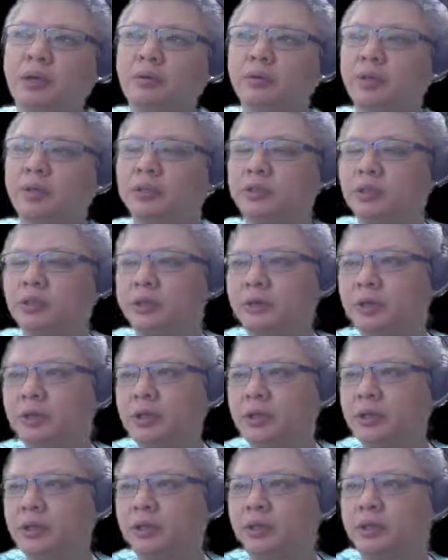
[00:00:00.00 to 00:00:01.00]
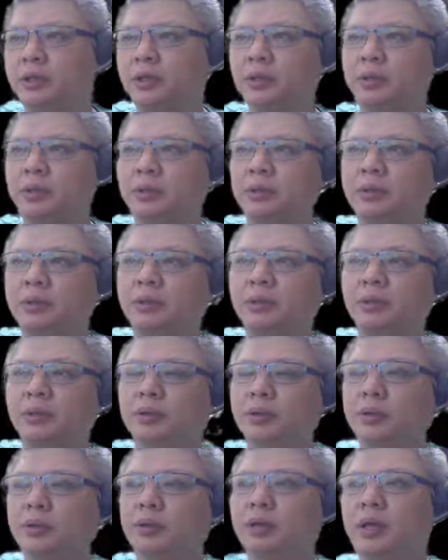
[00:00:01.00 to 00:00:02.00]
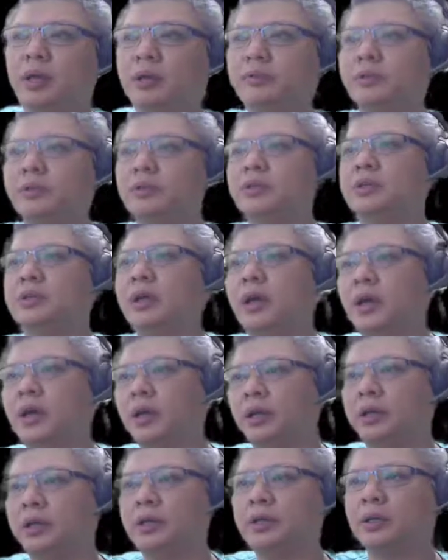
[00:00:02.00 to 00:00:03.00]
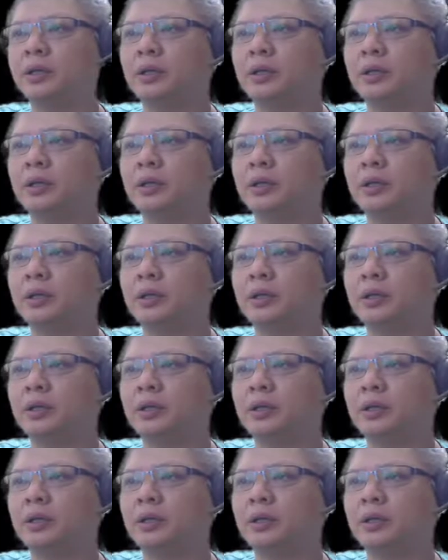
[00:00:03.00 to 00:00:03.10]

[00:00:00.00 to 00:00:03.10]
red chariot at the elephant's eye.